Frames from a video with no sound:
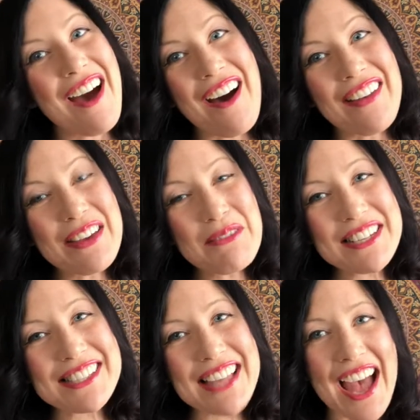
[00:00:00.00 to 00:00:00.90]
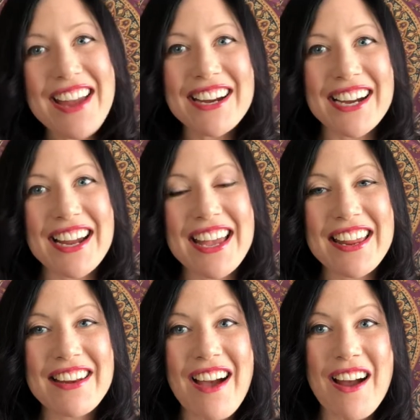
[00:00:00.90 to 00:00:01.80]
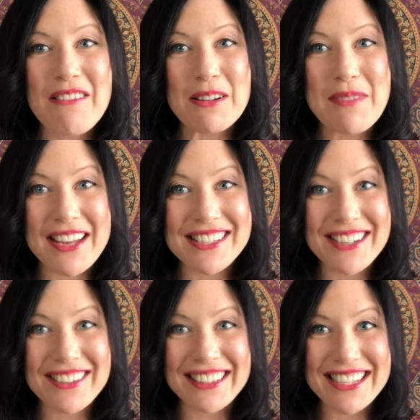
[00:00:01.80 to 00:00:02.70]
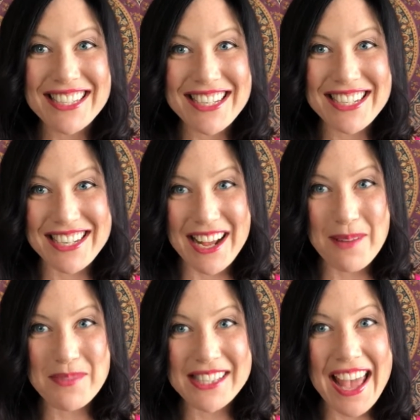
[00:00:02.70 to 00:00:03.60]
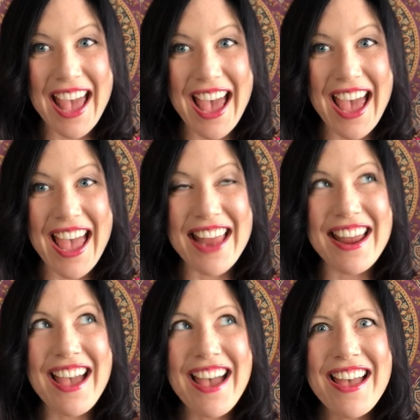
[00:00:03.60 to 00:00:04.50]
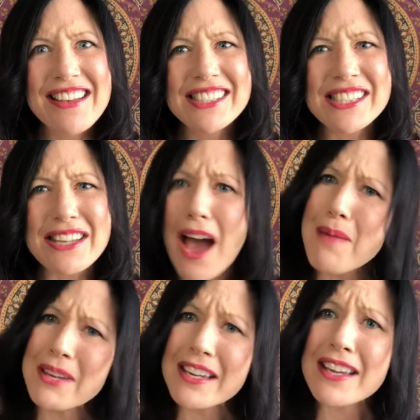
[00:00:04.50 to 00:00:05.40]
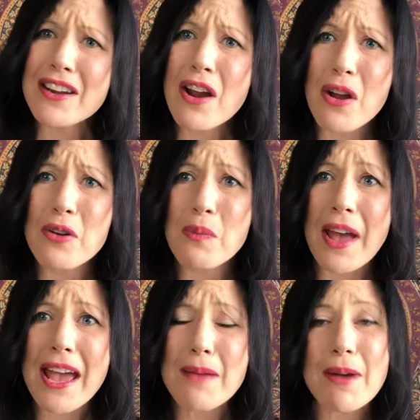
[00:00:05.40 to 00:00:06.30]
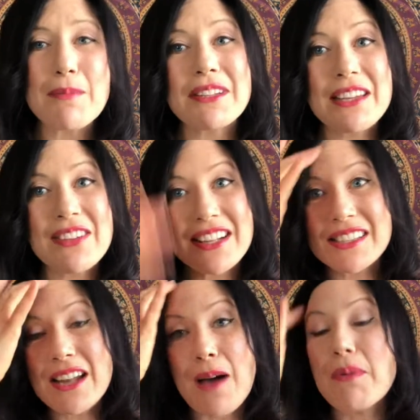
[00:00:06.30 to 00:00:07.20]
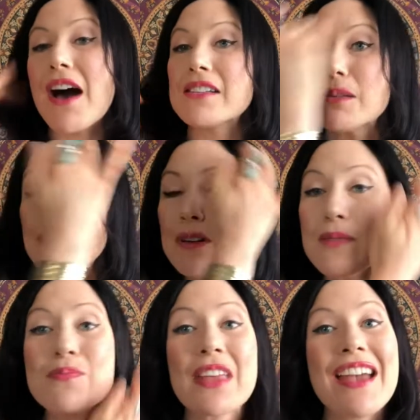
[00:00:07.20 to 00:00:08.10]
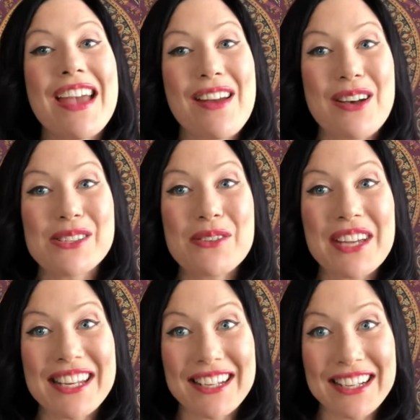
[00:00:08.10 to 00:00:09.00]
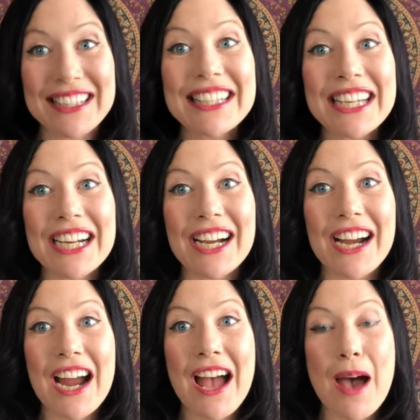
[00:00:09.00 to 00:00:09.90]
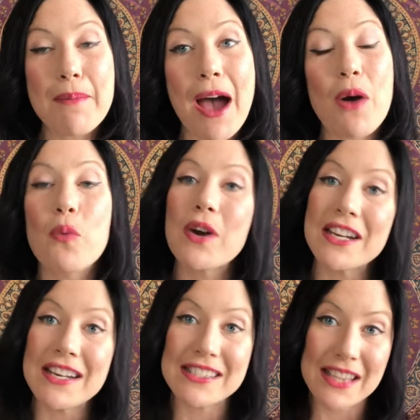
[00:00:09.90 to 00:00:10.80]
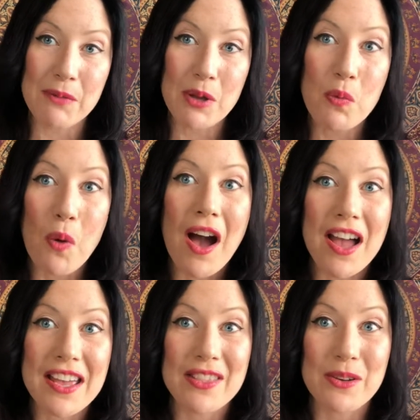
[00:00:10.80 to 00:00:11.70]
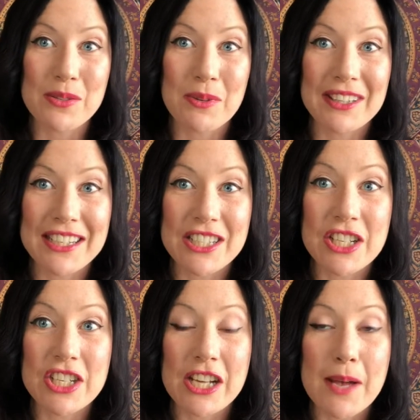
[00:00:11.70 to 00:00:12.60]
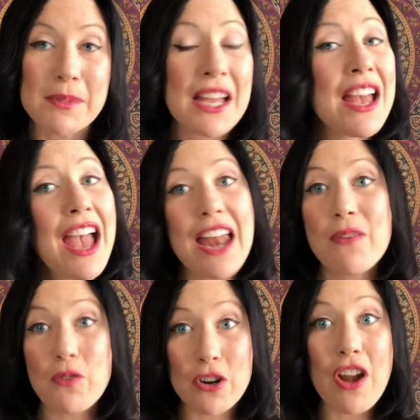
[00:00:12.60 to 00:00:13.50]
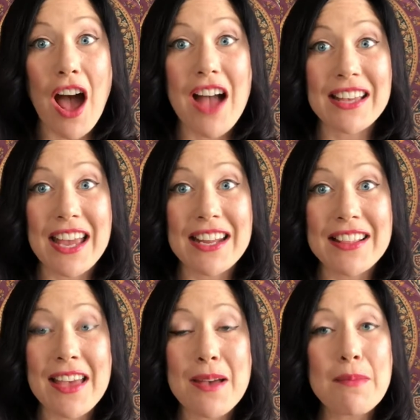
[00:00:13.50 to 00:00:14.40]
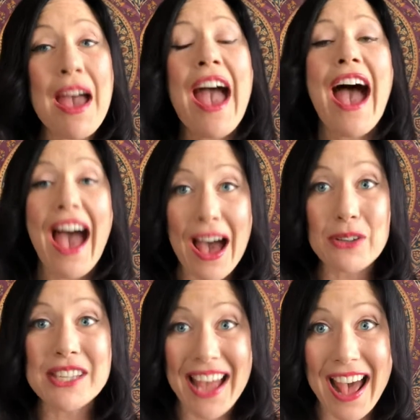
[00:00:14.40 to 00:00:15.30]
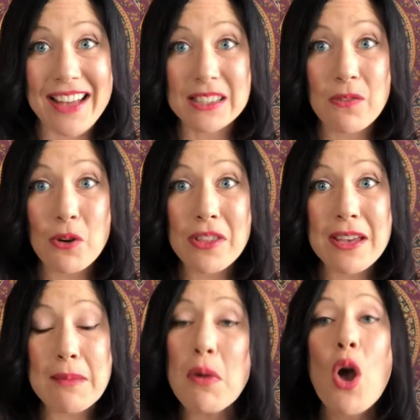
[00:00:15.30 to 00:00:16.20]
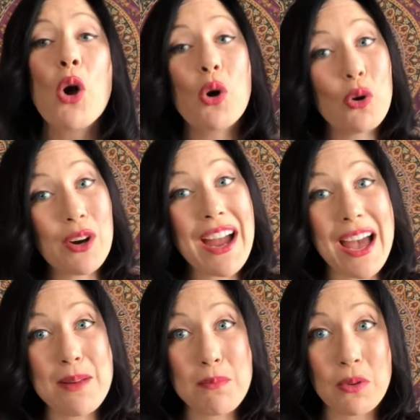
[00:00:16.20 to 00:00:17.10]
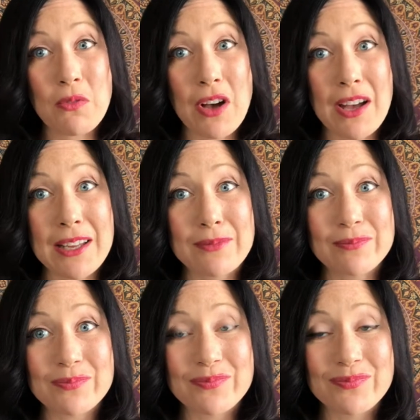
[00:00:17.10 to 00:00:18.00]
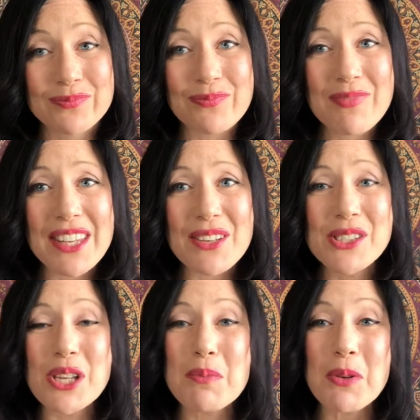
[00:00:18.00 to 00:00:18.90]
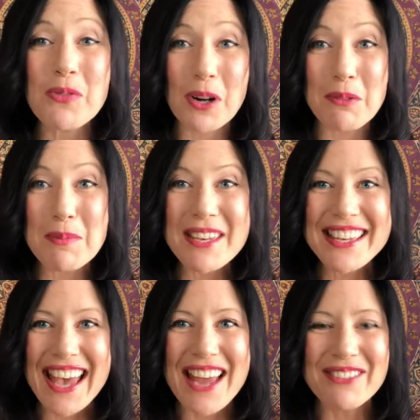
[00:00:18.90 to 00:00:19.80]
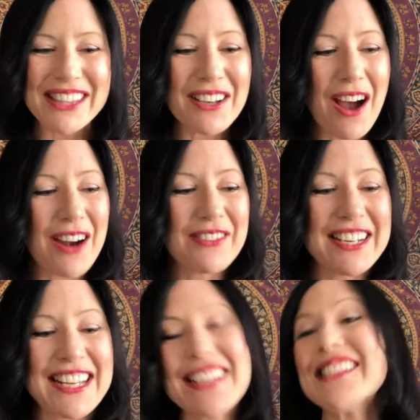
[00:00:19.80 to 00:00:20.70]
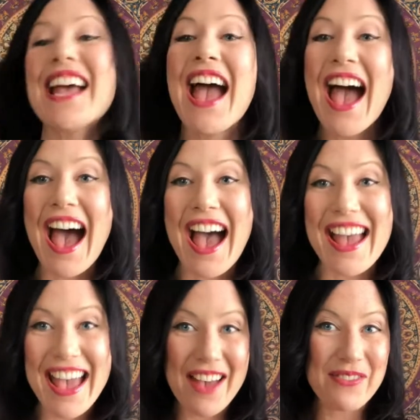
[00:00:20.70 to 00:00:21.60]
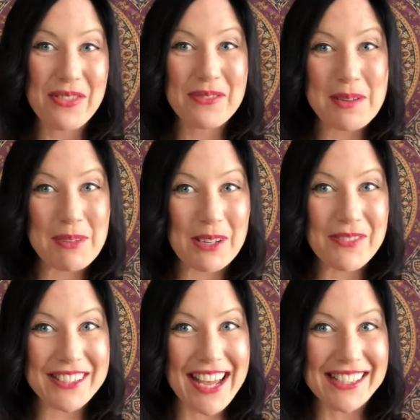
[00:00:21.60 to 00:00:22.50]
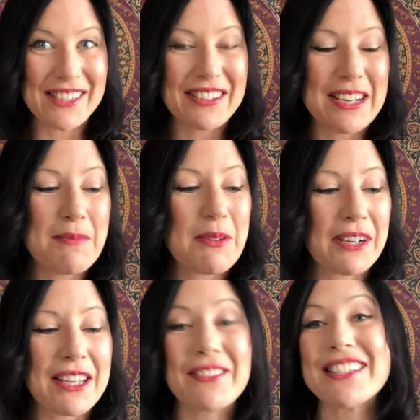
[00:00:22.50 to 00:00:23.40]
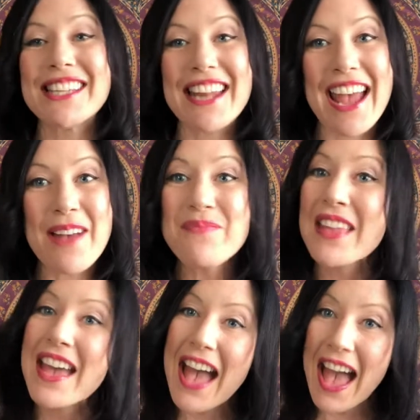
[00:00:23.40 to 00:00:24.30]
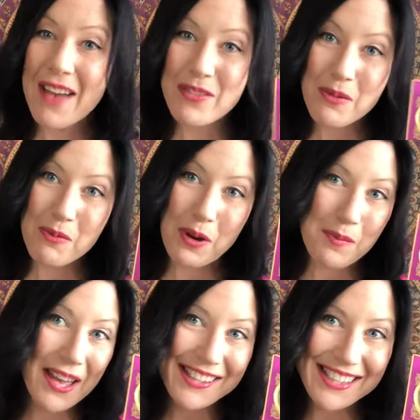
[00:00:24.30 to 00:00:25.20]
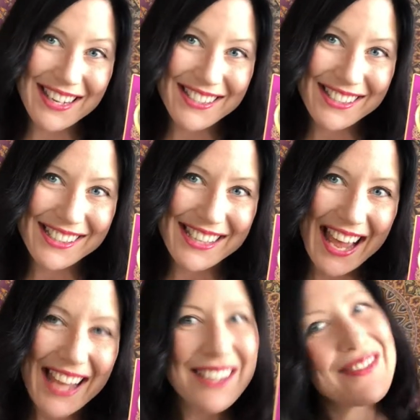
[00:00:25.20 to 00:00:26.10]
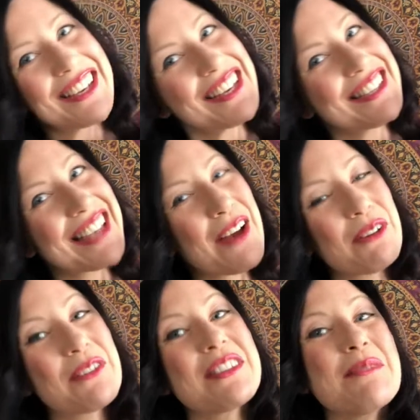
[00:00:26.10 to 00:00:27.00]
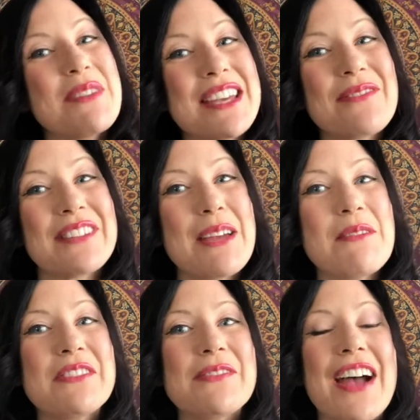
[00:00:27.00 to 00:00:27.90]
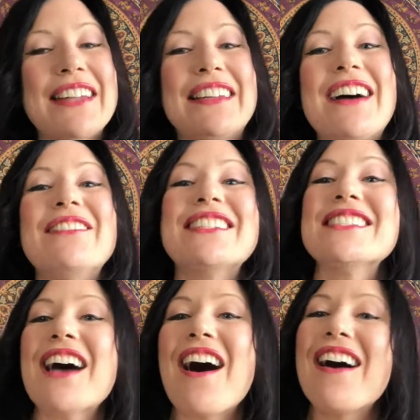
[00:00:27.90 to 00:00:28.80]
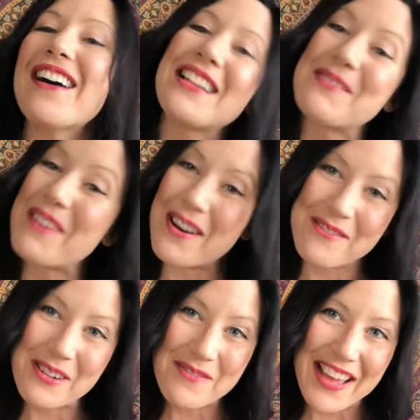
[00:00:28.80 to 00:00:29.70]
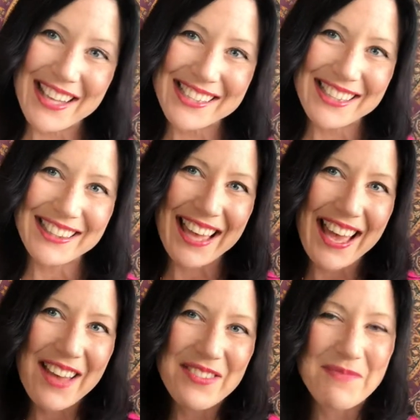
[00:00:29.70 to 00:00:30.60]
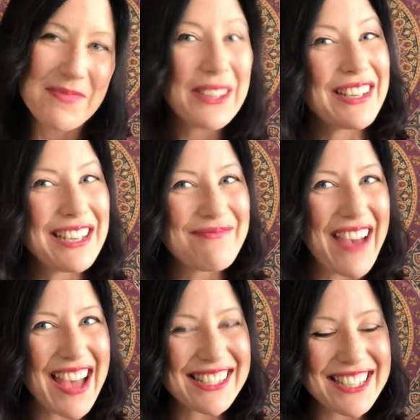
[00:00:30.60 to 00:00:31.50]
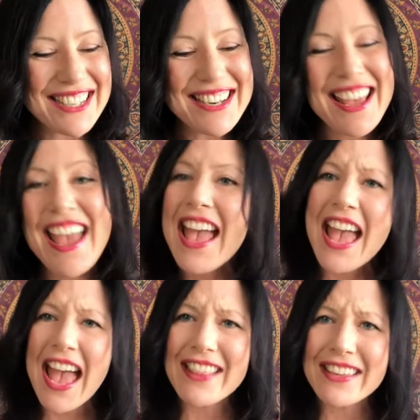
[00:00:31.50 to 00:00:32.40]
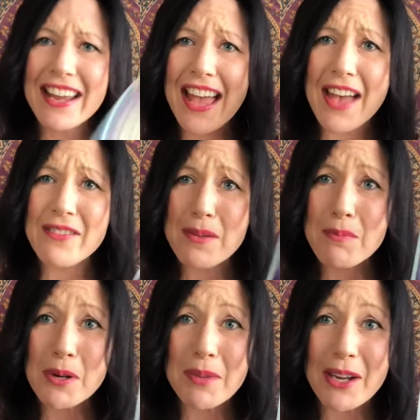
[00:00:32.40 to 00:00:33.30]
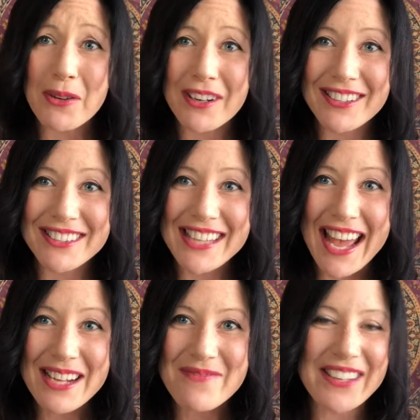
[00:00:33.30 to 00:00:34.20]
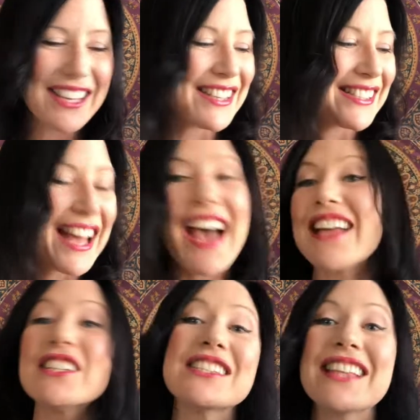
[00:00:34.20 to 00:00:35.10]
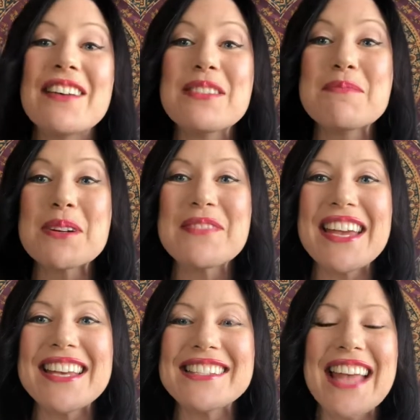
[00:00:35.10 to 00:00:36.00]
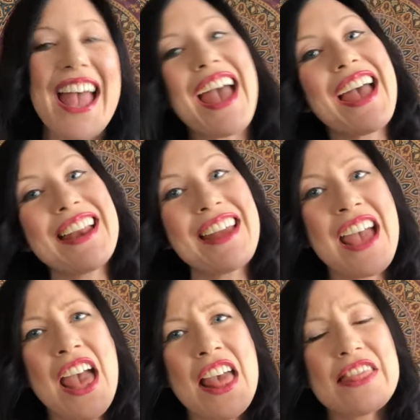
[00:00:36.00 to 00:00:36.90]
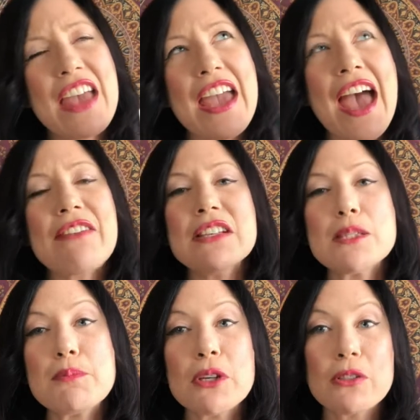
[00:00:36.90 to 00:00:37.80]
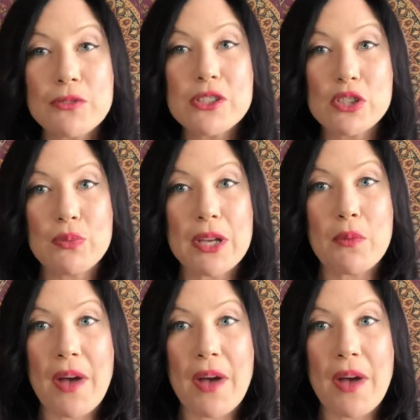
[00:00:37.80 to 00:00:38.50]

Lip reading: all that we desire in our romantic relationships, and stop getting in our own way by believing it's not possible, and also getting clear about what it is that we want in those relationships, and if we're not getting them, how to ask for them or how to move on. So before we begin with the card readings, I have 3 beautiful decks that we're going to be working with today. I have the Romance Angels deck because I work with the Pink Flame of Divine Love, which is all about romance and love and beauty and passion. And then I have the Mermaid Oracle deck because I just love the mermaids, and they have this beautiful, sweet